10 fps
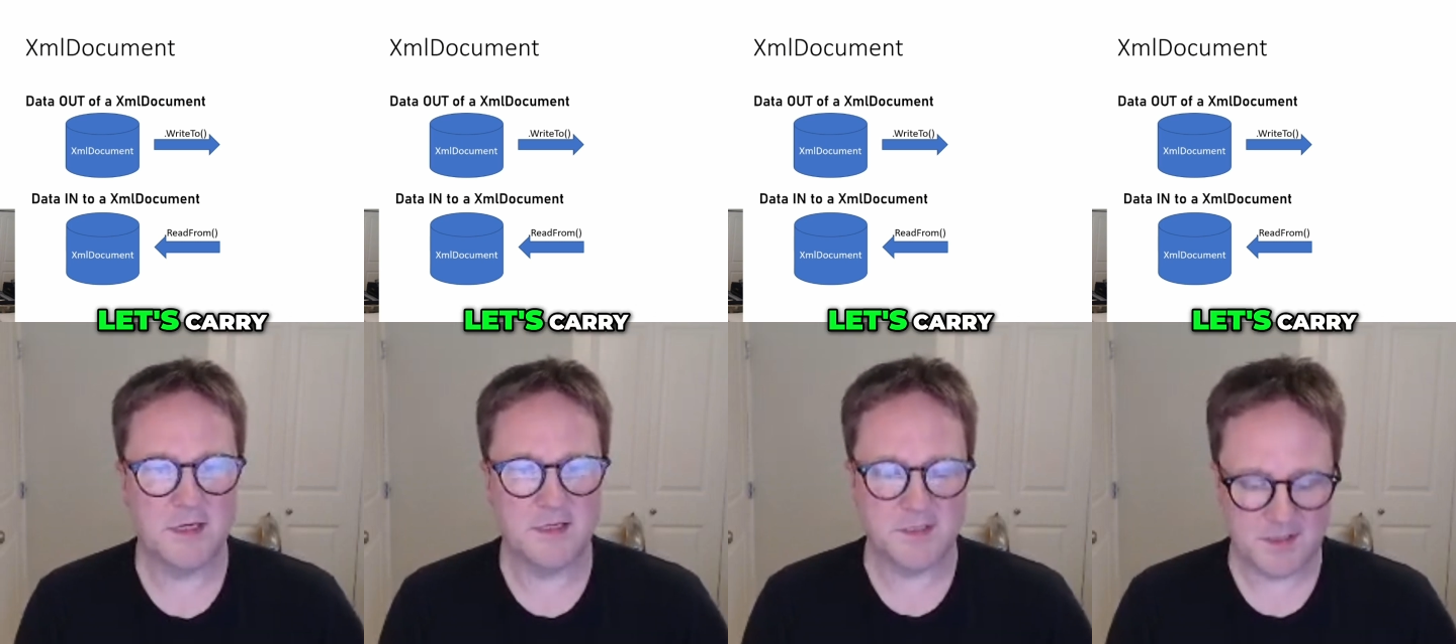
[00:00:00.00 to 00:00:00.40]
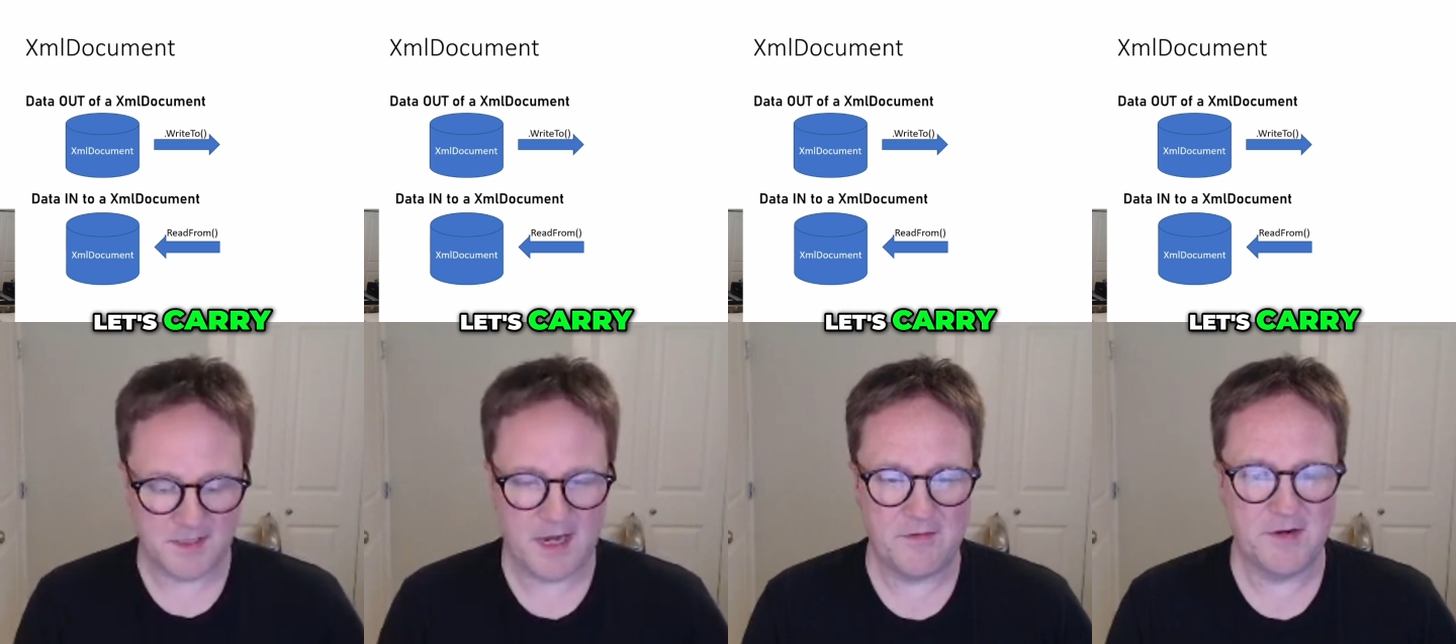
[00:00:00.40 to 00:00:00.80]
Let's
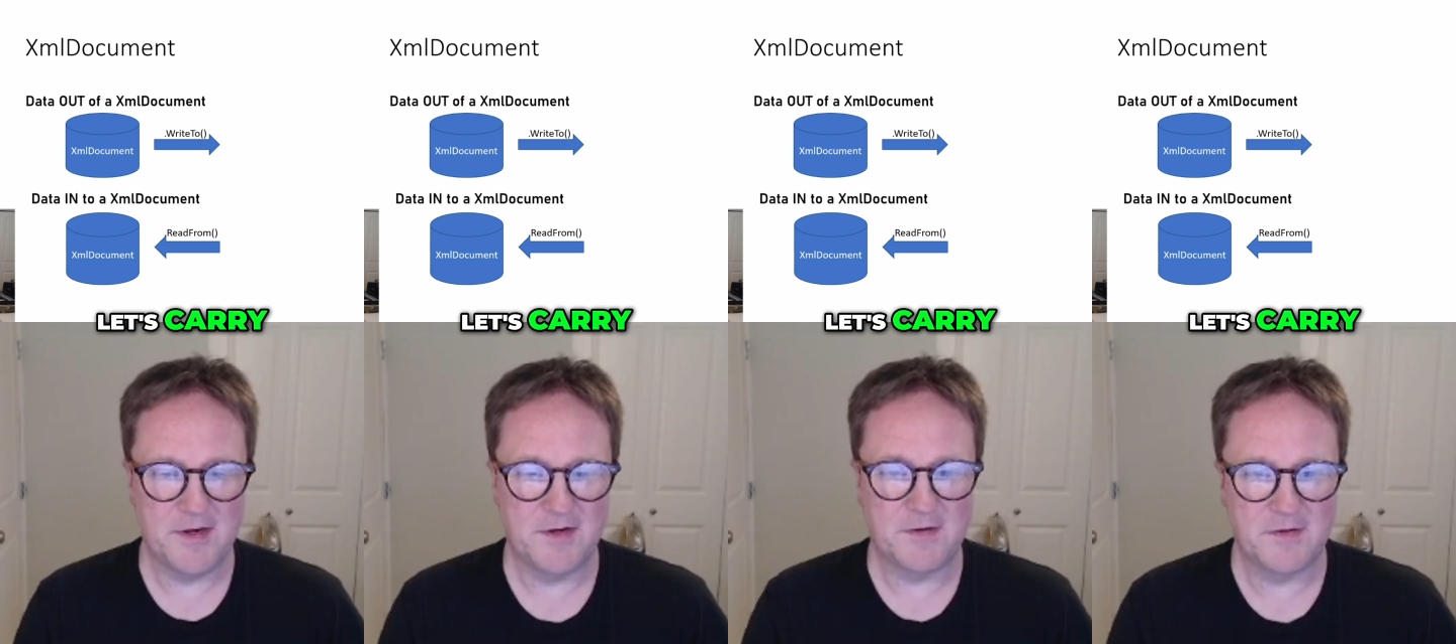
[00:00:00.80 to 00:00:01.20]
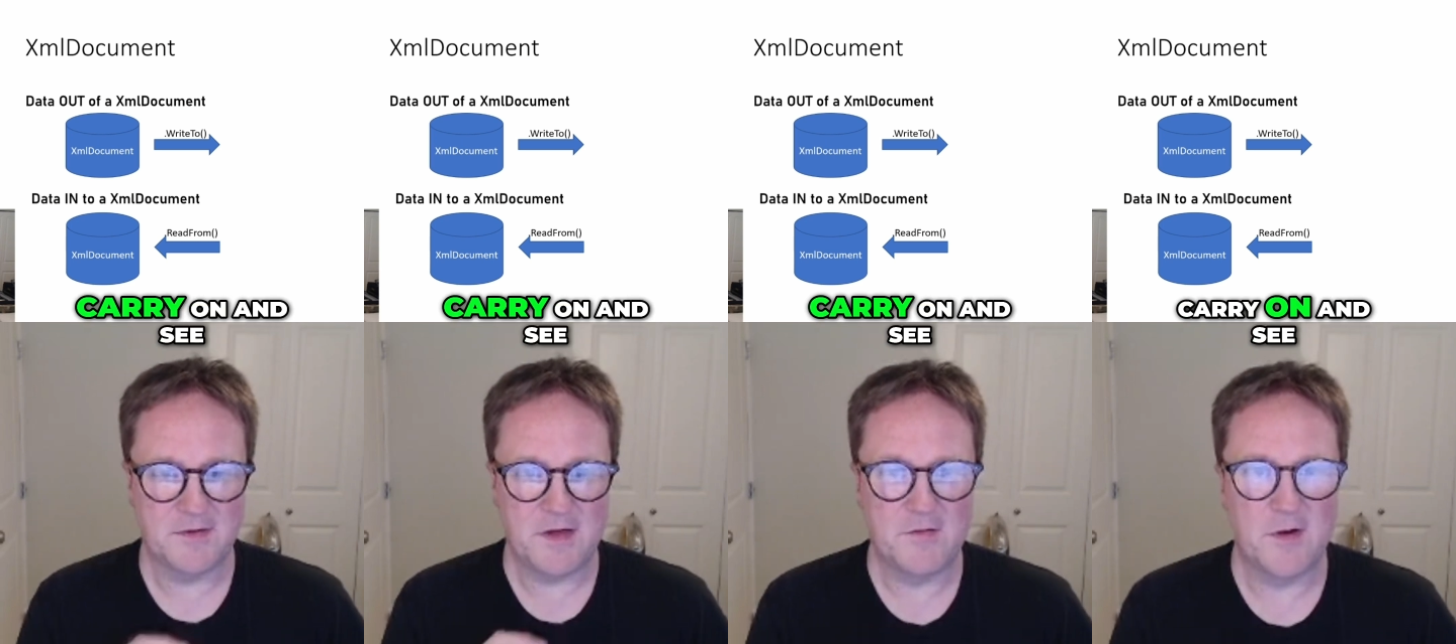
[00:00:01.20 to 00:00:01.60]
carry
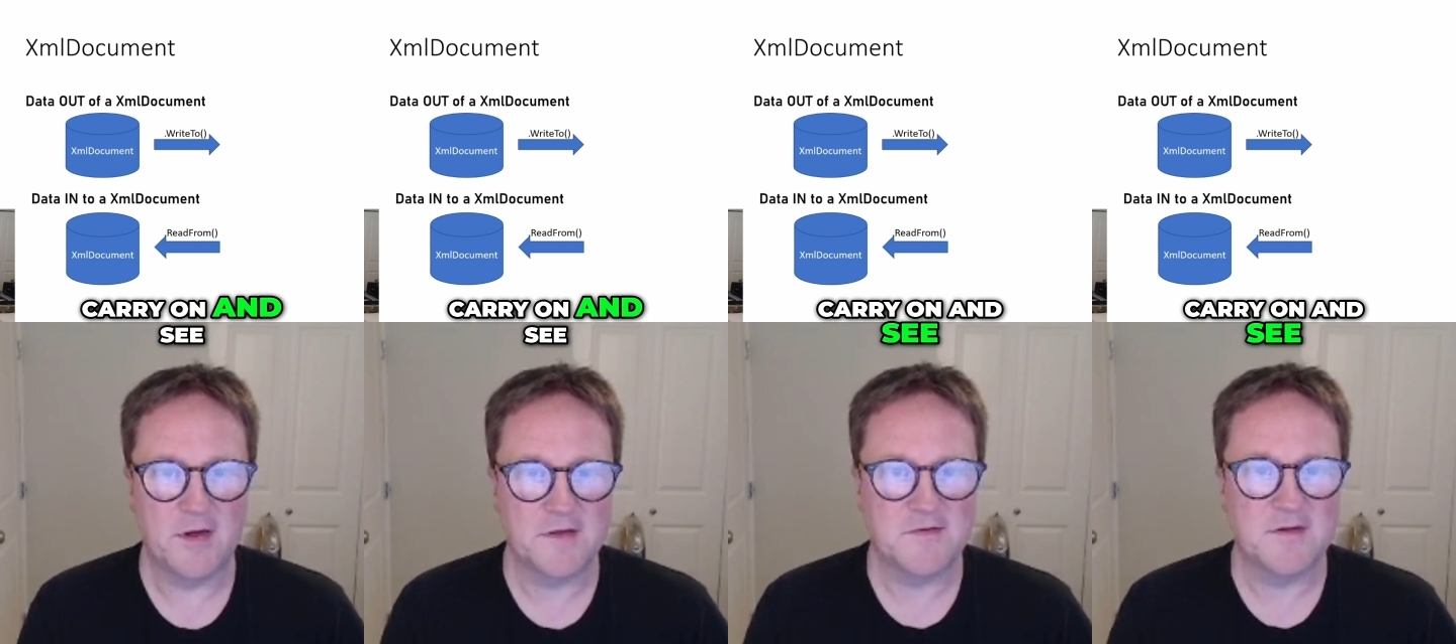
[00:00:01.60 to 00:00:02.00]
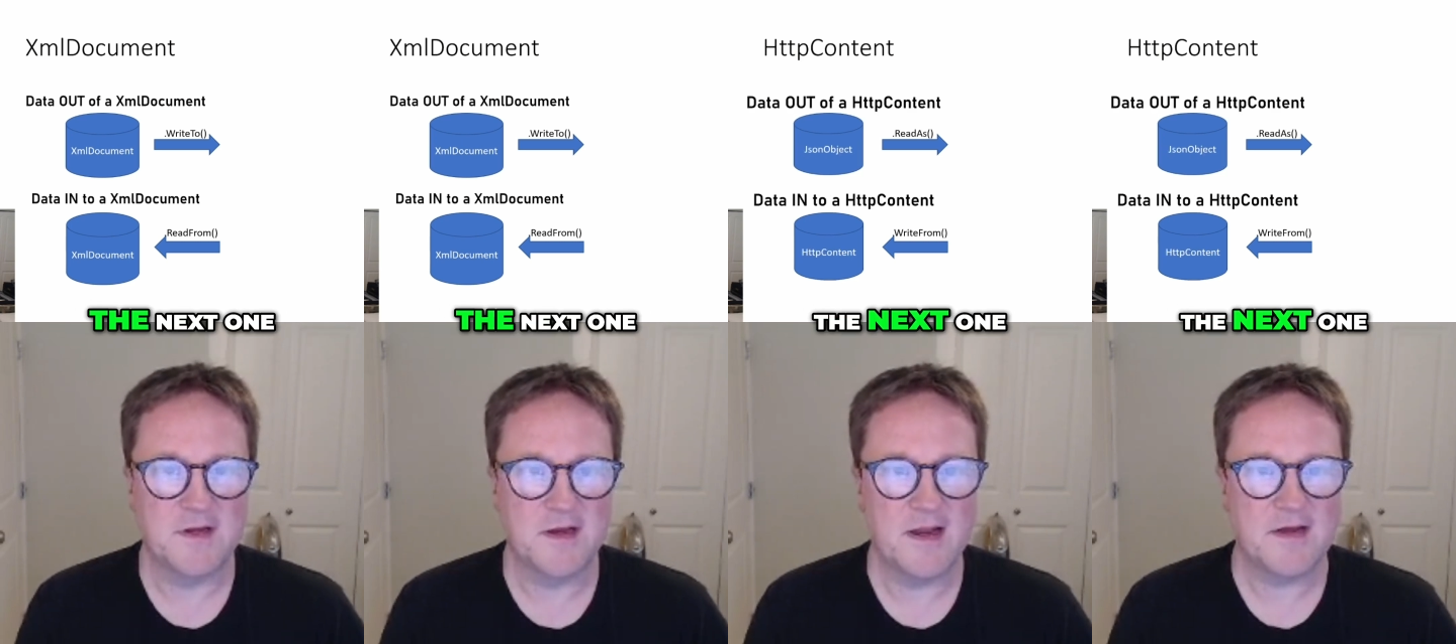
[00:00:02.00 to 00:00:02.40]
on and see the
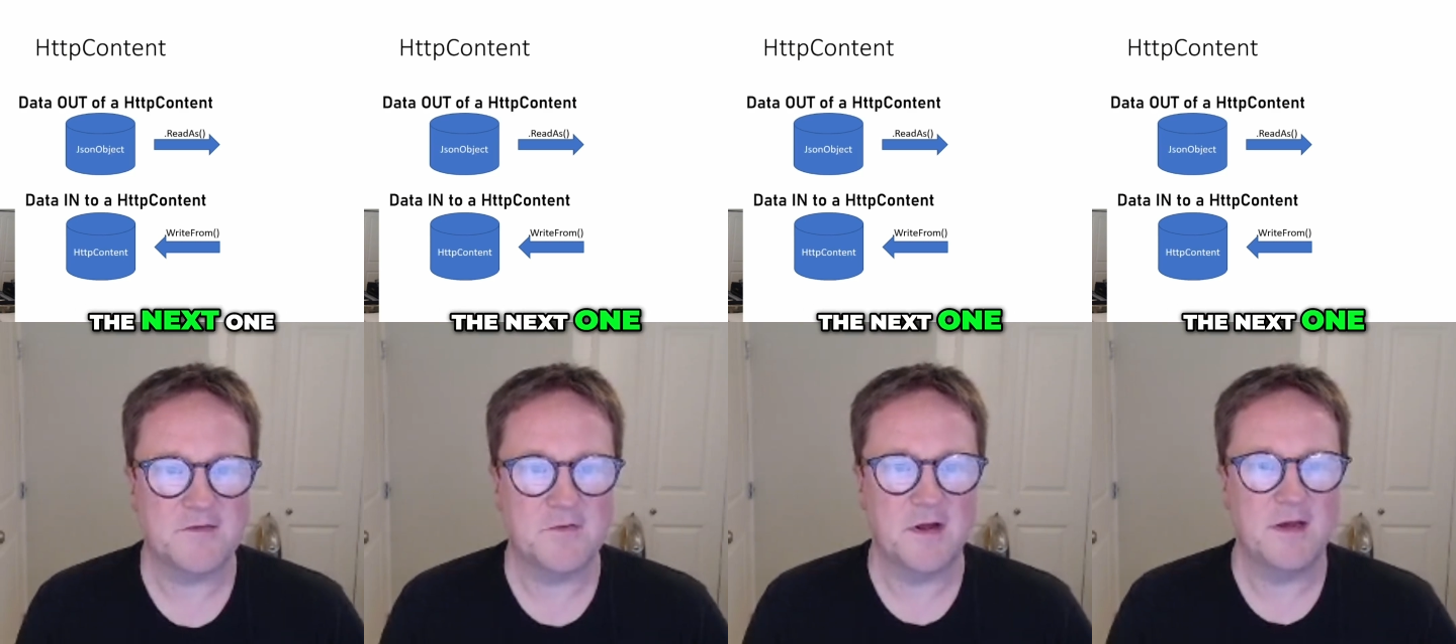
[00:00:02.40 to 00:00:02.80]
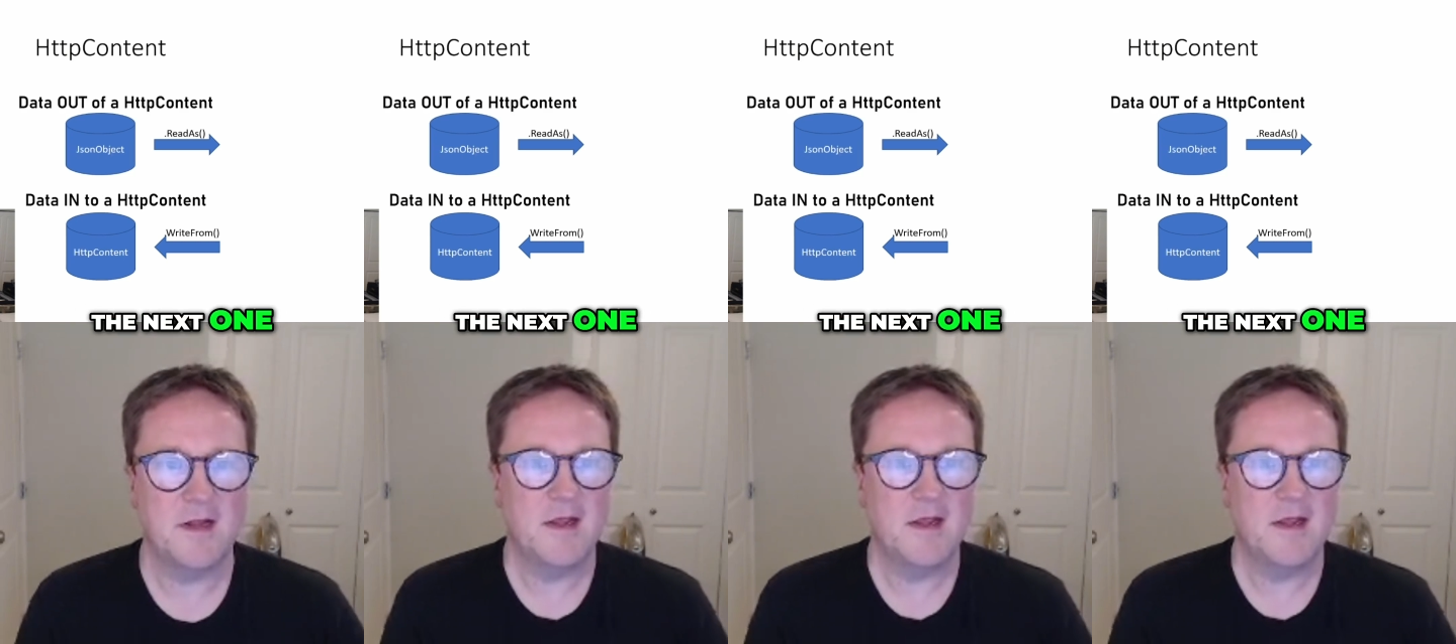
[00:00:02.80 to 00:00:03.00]
next one.